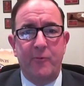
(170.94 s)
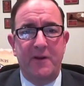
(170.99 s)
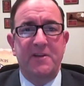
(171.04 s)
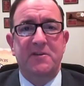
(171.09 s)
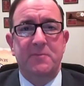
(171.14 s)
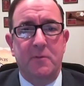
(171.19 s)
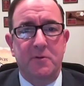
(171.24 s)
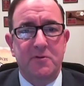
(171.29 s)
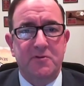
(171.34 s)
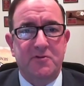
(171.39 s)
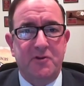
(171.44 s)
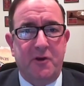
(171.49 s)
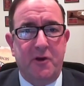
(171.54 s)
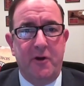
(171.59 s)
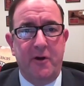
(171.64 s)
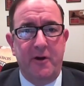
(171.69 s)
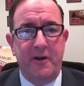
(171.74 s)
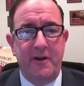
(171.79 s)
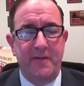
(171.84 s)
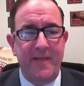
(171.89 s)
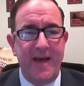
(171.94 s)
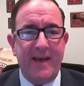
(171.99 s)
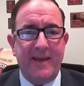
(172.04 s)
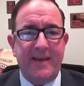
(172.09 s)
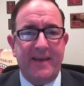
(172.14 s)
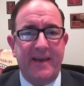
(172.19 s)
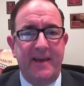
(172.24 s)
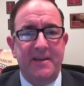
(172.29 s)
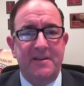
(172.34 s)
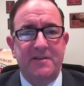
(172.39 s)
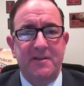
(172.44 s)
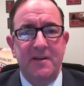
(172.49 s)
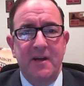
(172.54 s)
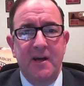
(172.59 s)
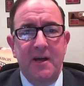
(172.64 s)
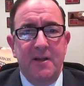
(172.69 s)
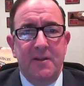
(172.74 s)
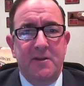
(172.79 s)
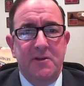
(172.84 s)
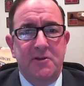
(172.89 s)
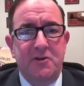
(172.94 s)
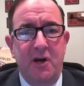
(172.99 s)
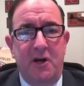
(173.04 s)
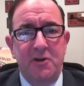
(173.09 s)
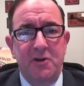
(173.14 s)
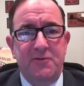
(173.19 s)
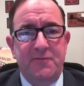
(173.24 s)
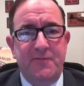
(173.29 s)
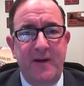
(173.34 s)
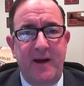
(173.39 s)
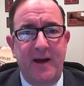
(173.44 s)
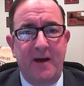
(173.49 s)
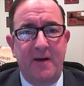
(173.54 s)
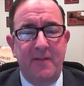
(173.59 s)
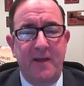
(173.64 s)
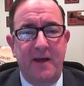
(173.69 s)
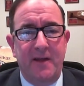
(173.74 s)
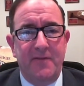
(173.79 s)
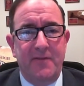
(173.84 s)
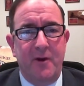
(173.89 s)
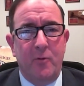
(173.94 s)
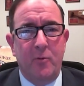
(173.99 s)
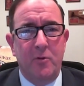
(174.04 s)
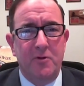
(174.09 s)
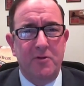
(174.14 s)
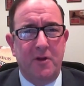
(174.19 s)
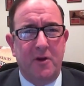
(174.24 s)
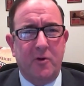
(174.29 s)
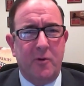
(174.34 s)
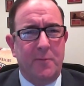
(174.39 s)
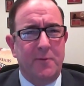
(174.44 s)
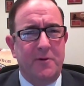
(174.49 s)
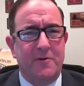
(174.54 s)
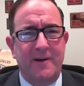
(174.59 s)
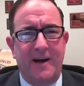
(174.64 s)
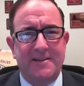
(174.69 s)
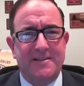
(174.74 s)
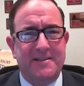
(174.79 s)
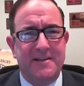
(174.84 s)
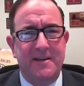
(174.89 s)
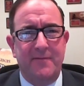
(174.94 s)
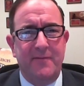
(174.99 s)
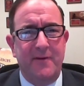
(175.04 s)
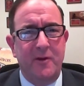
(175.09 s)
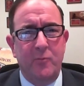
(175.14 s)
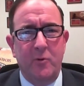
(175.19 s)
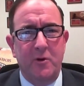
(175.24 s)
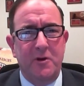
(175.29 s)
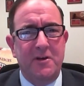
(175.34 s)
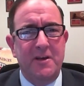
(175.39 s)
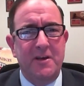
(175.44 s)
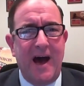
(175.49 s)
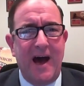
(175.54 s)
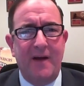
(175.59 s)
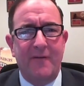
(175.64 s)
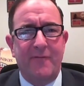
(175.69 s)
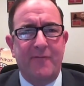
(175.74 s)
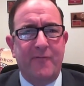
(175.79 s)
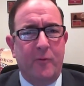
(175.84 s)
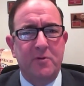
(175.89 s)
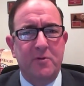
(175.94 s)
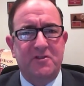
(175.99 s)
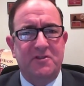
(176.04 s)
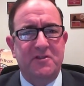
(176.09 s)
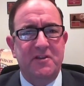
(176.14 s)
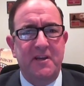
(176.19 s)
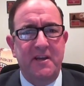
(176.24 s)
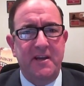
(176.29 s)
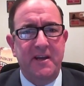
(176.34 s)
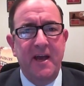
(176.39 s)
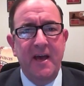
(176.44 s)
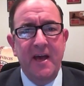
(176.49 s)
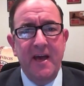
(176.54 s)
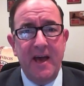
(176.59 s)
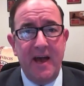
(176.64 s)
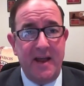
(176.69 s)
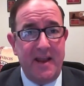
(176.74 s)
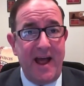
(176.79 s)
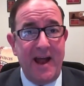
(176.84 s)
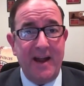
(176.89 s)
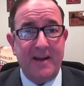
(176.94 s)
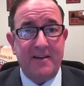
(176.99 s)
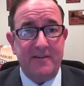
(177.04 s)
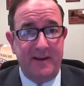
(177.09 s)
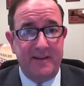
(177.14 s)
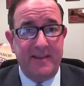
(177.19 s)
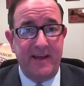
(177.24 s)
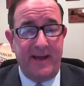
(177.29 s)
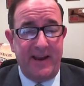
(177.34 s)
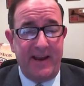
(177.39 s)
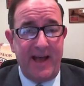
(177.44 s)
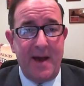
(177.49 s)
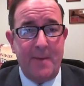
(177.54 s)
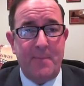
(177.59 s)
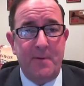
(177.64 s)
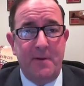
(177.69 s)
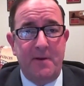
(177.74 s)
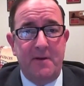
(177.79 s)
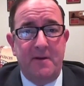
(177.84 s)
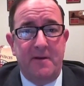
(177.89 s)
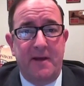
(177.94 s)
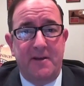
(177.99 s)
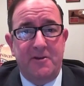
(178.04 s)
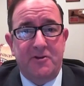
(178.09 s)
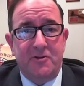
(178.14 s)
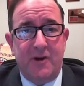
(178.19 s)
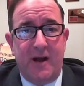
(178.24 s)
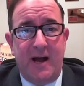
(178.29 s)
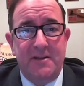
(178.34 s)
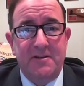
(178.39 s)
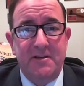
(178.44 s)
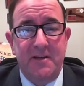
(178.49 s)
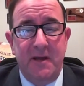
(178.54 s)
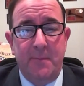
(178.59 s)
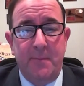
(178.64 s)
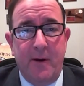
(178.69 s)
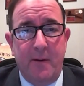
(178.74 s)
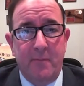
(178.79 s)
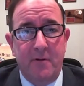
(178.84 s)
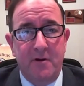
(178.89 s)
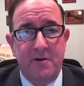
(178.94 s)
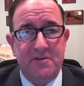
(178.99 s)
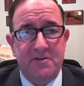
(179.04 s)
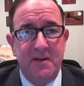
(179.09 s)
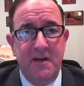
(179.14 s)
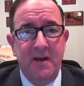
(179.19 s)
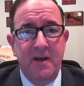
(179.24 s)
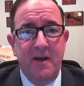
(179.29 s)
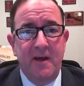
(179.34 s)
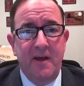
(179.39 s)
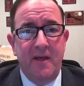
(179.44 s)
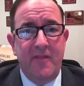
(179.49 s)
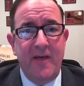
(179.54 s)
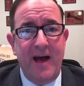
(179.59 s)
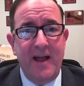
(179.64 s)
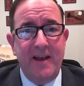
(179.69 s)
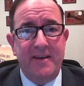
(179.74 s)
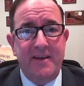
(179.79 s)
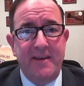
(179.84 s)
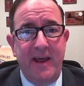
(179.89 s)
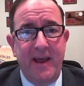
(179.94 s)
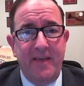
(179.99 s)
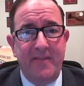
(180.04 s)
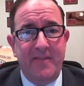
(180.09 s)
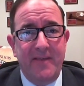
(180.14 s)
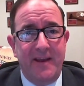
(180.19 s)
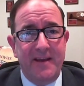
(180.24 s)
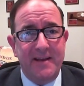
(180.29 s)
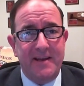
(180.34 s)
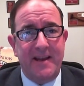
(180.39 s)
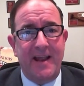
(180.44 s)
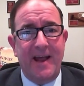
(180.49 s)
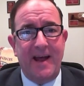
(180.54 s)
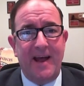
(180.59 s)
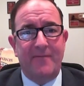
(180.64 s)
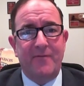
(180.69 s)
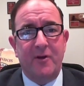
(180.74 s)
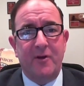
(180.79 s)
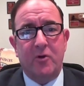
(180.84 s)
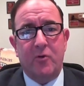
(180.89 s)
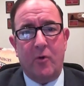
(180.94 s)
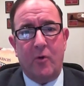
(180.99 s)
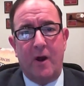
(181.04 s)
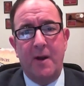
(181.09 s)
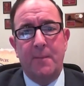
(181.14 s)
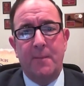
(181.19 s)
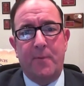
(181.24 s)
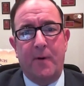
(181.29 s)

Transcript: reasonable security. In that case, the judge found that the criminal activity would not foresee an act like that happened, that tragedy at Publix that day. They didn't have the crime